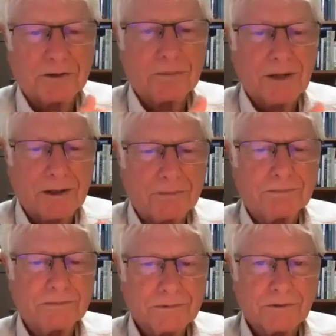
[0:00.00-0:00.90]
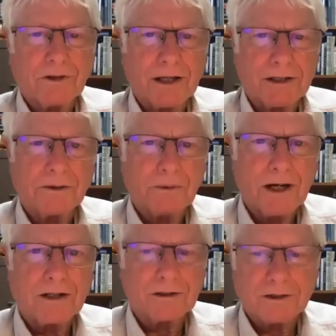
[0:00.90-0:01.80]
You probably like your
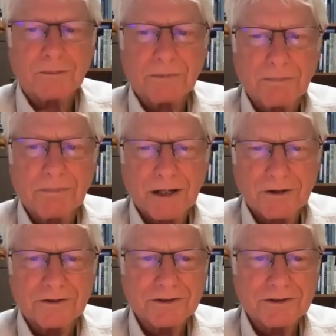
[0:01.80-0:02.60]
rod a little bit better.